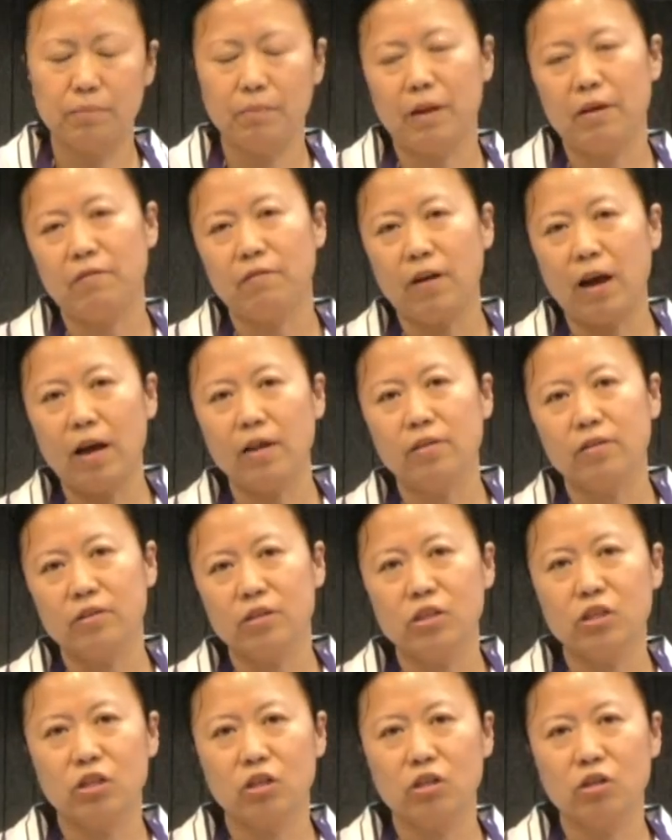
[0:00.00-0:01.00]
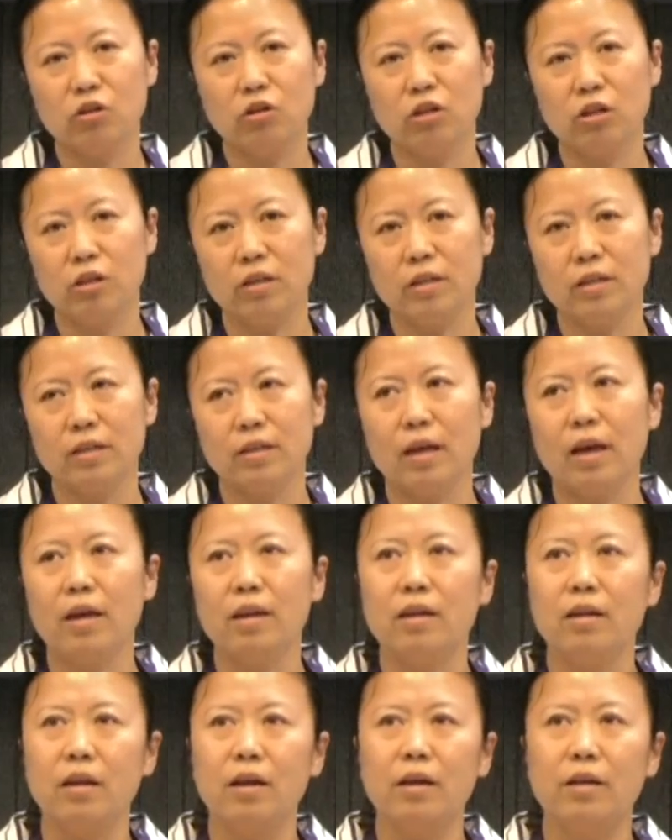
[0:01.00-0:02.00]
My father is a cook,
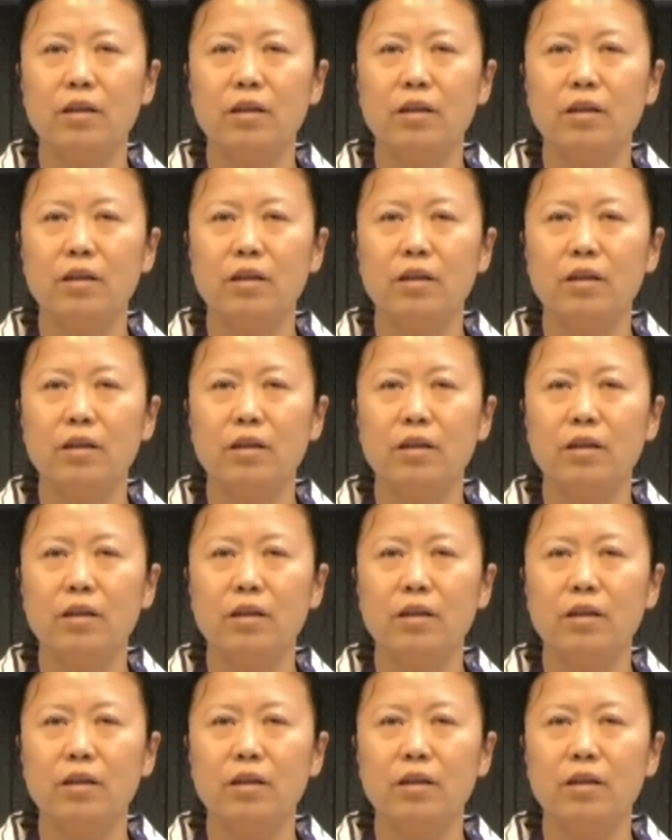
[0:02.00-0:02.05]
and